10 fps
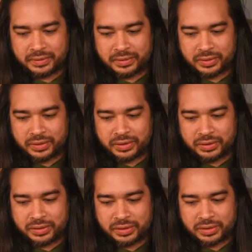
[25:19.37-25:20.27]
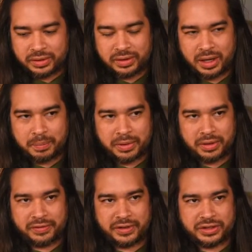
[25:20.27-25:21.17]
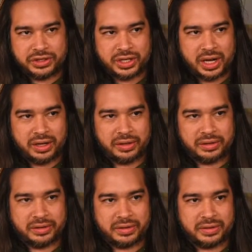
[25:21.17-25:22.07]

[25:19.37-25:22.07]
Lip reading: or the depth of its child,